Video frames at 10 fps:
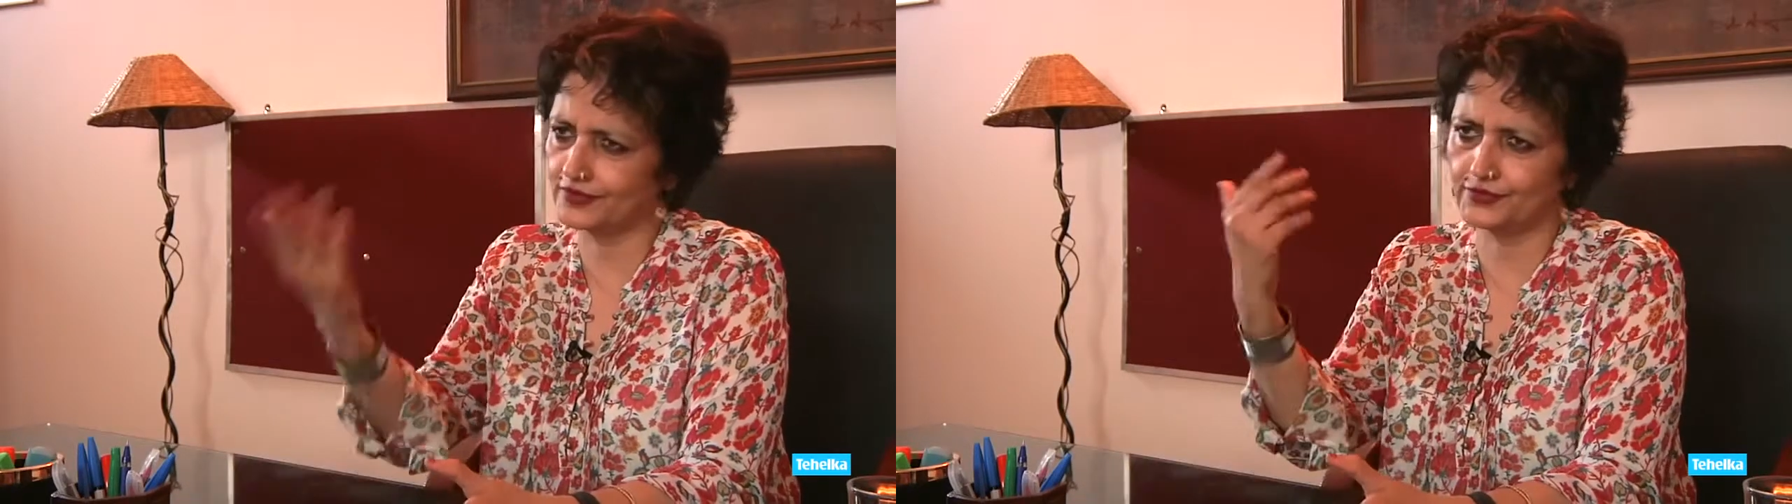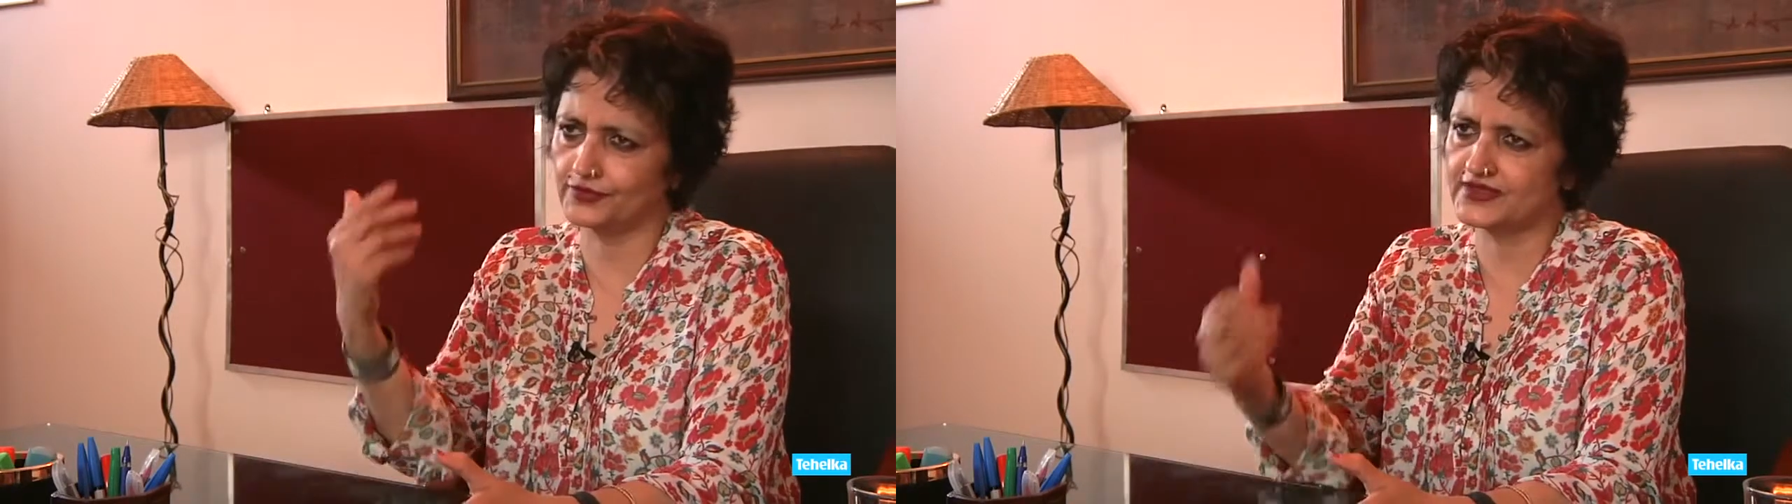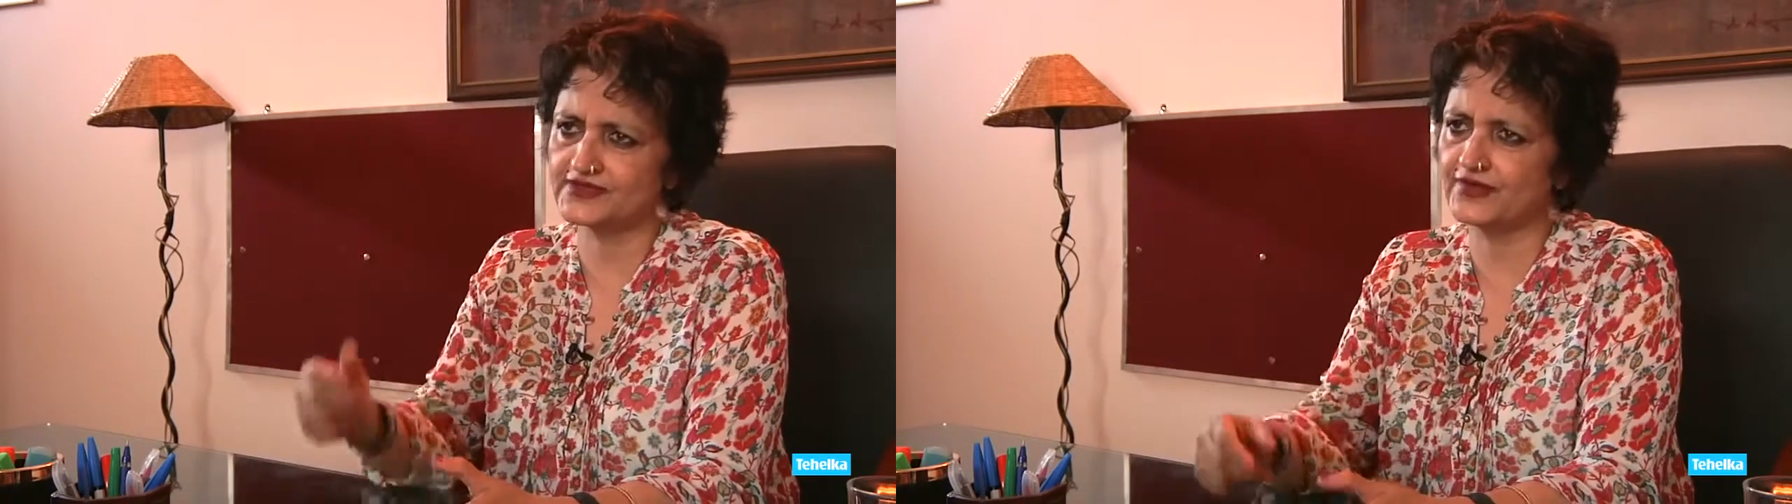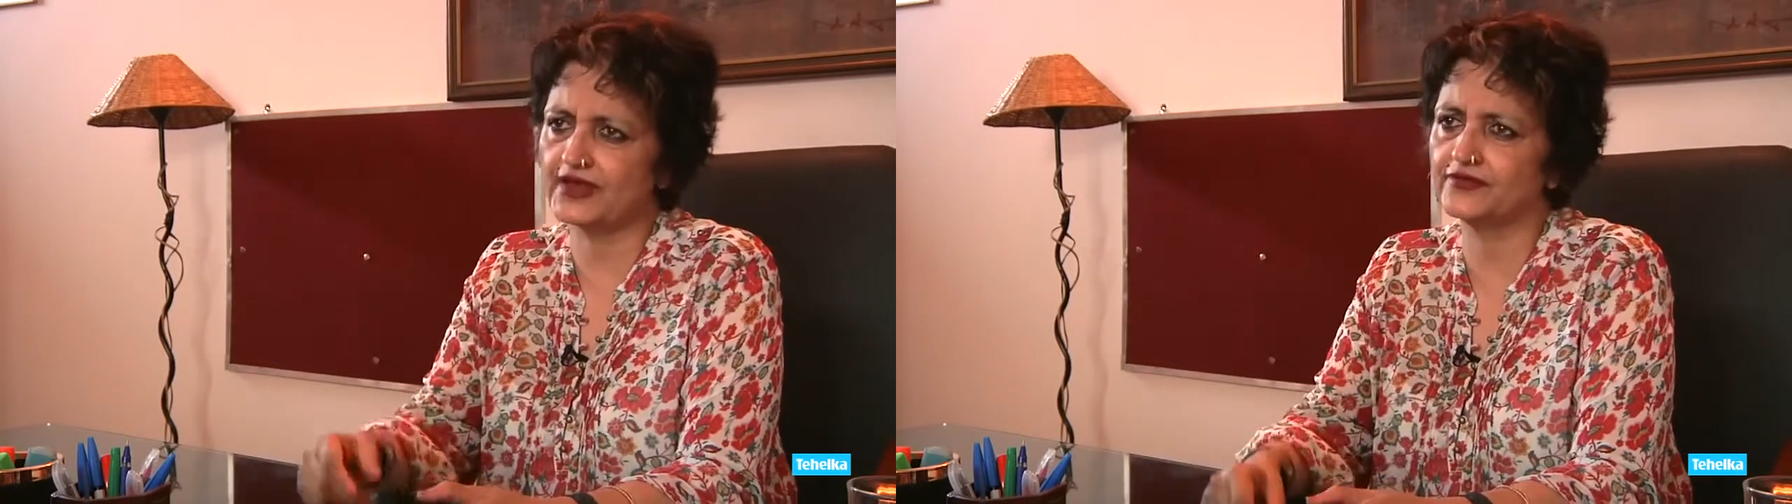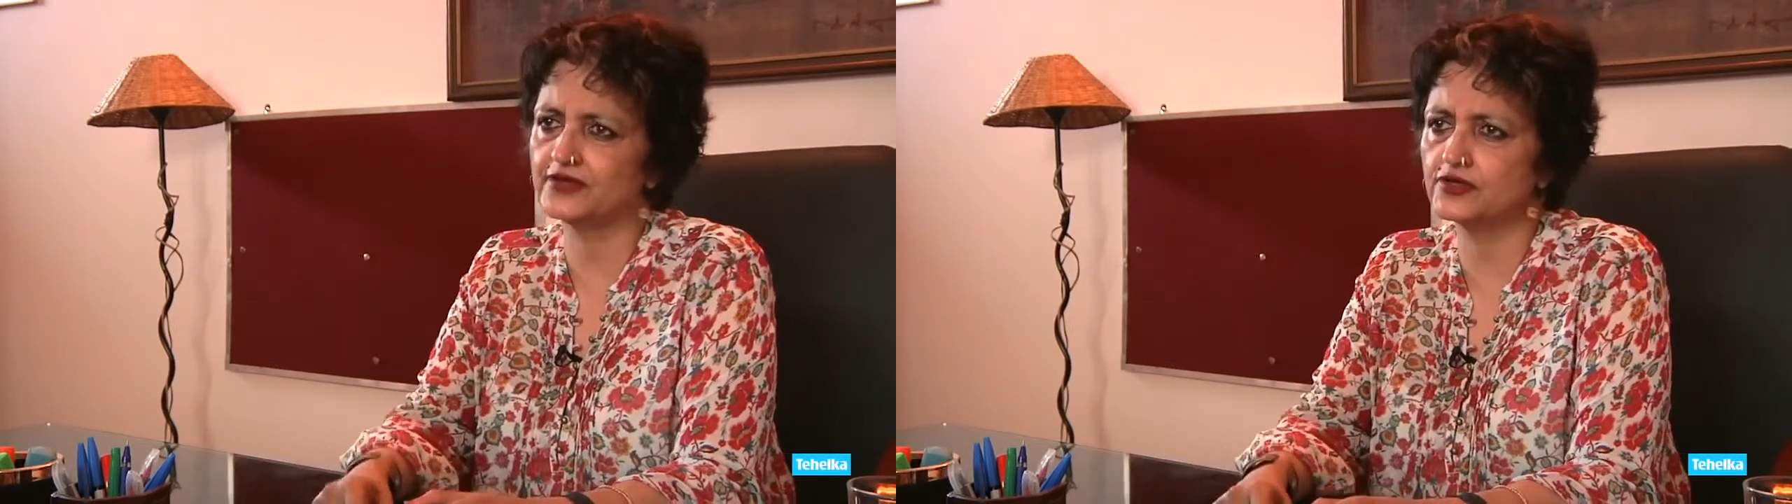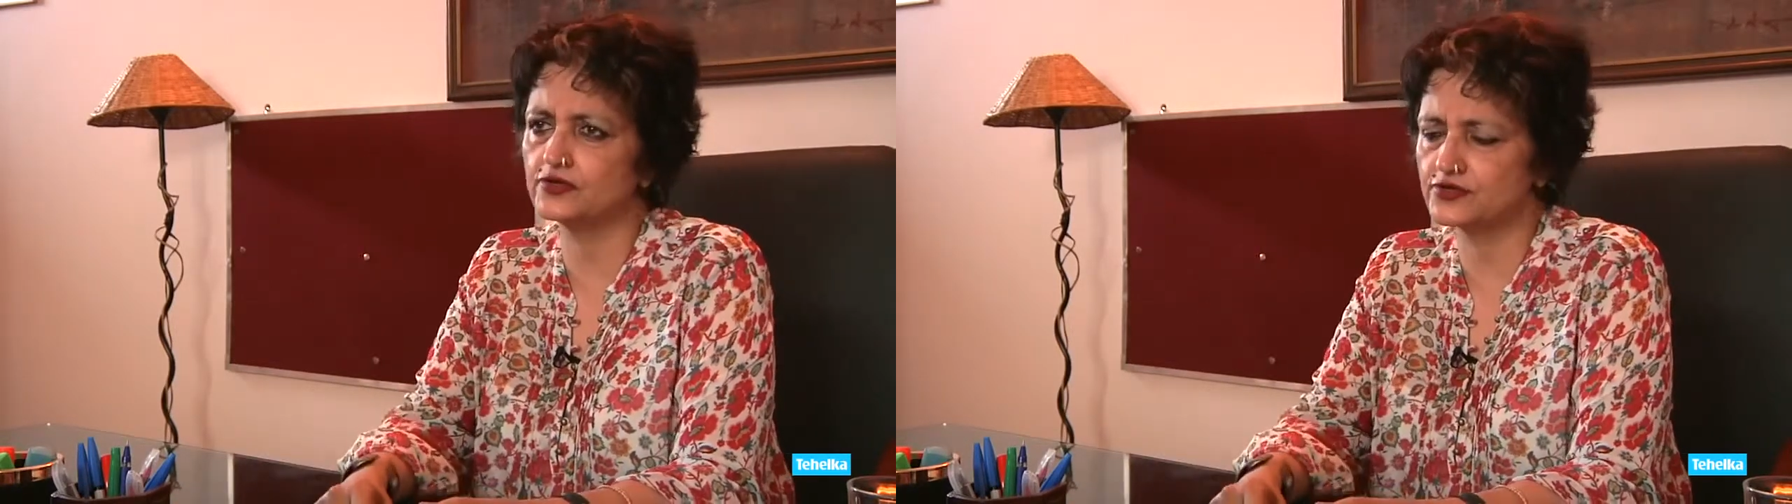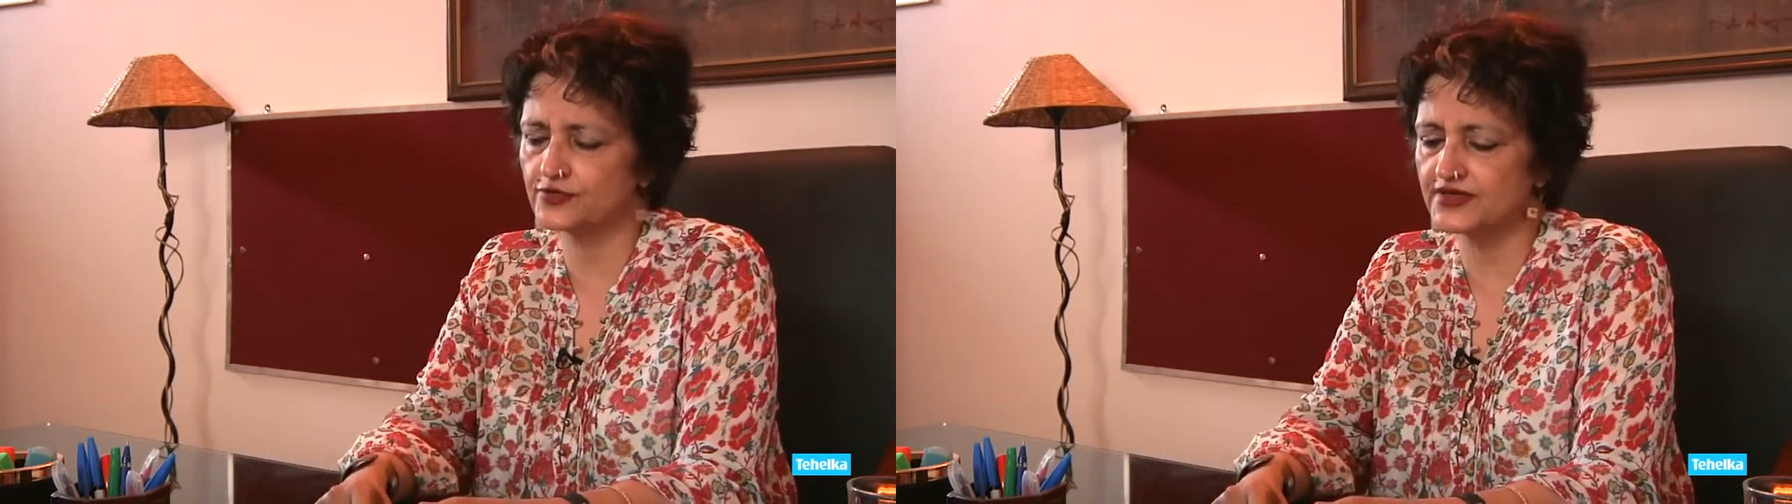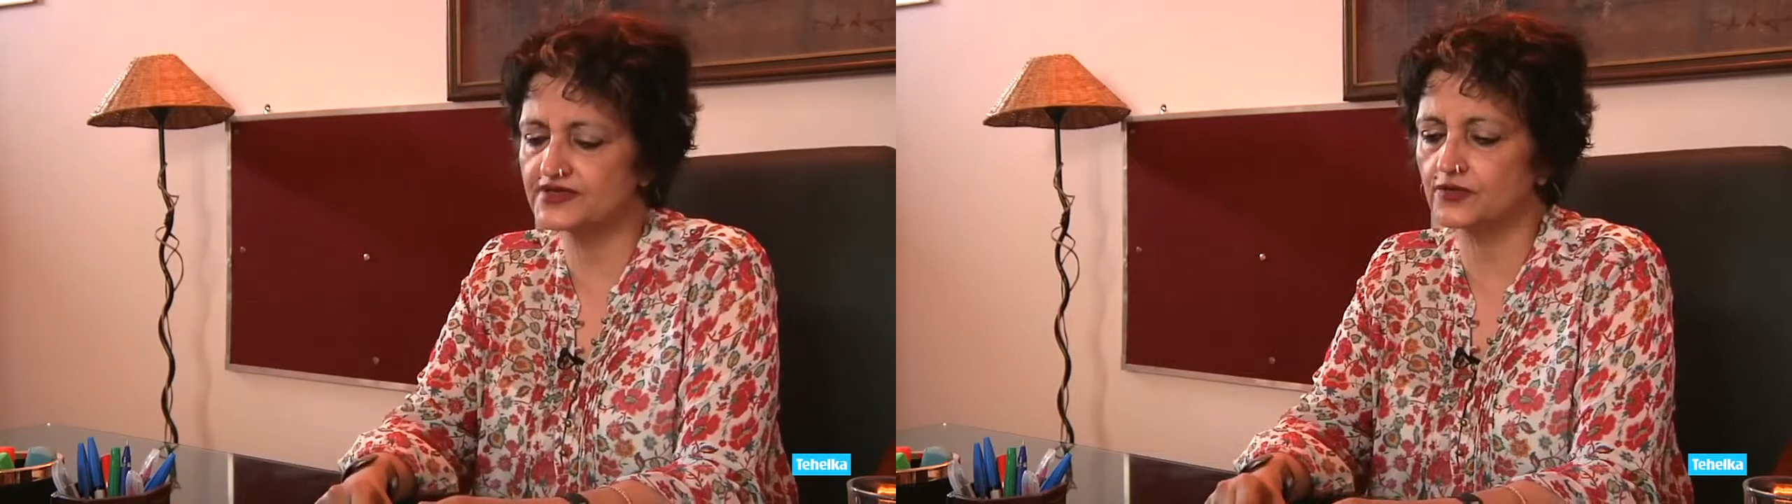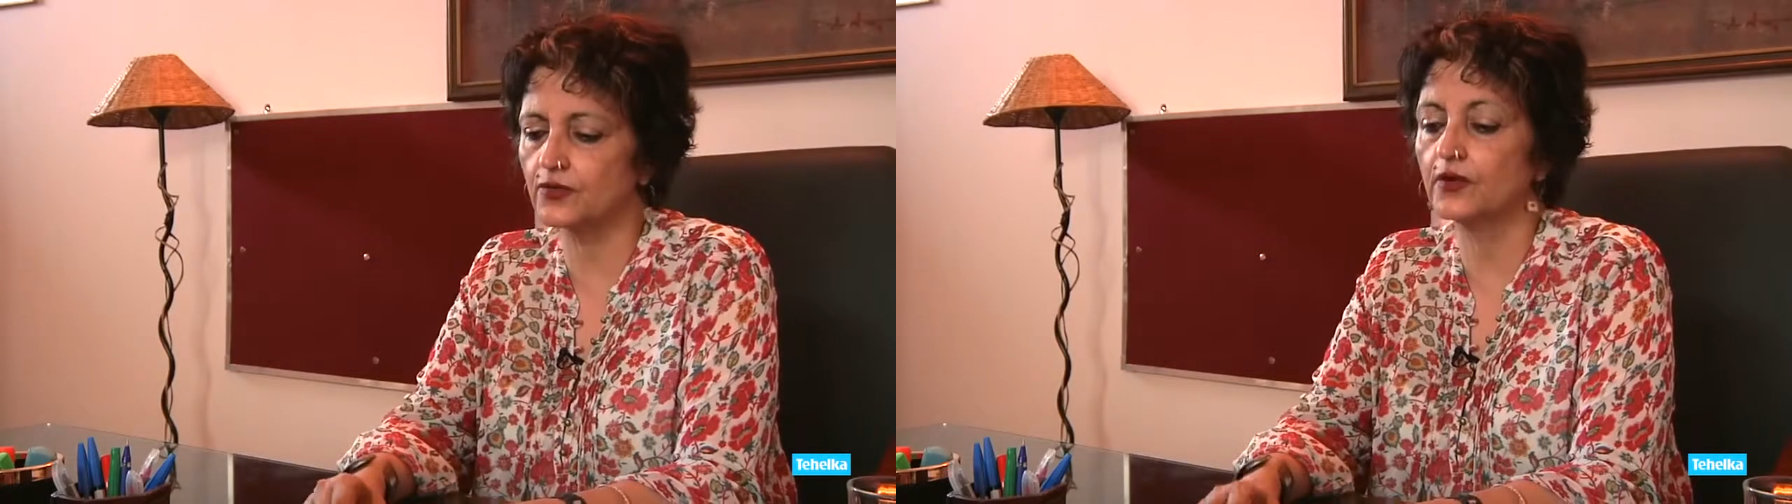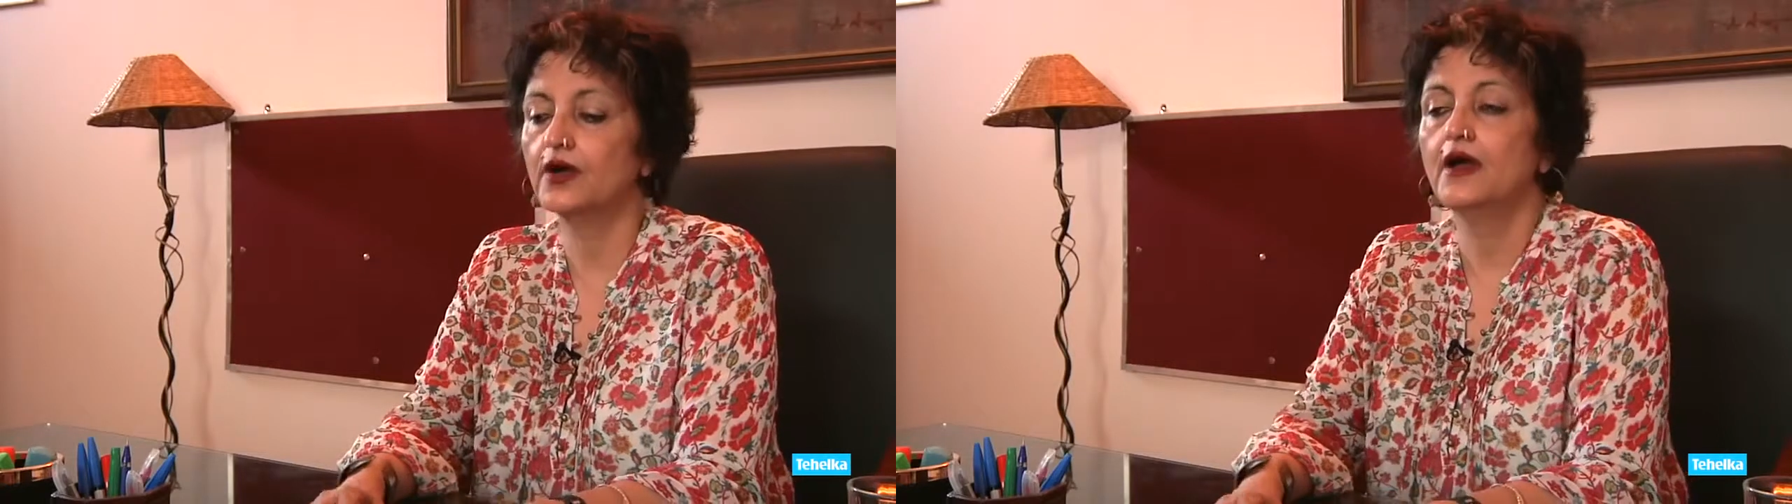this fake video 2 years
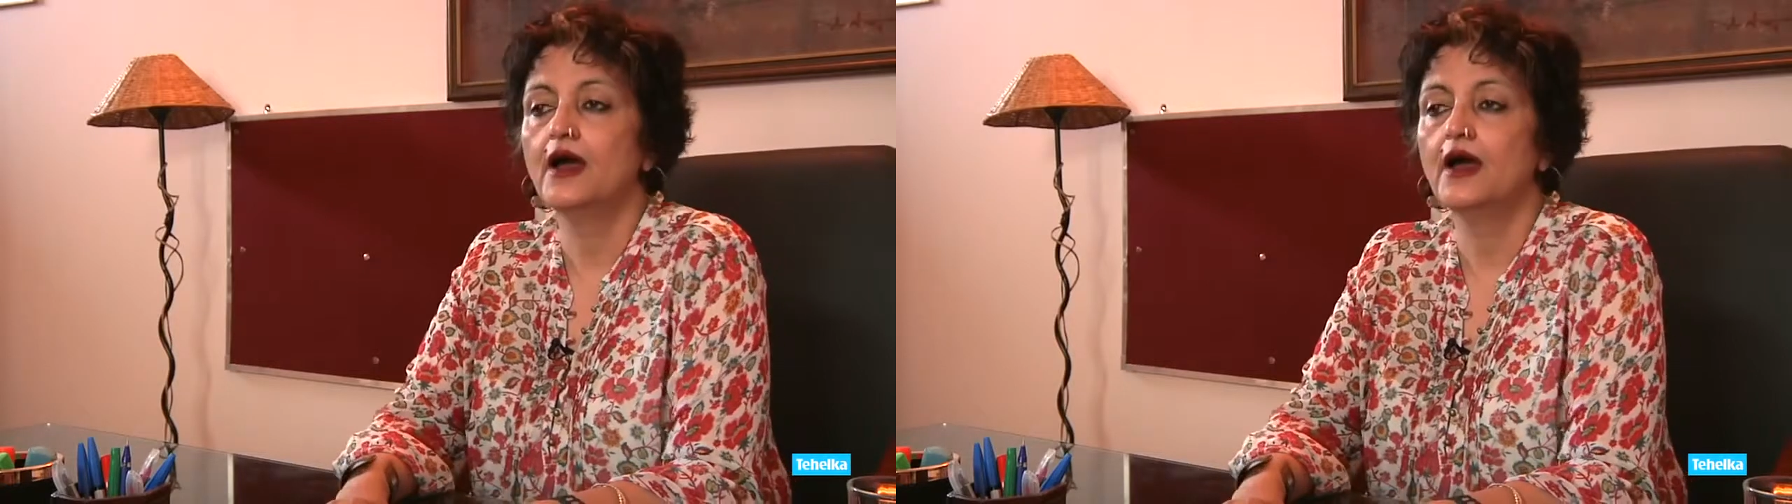ago.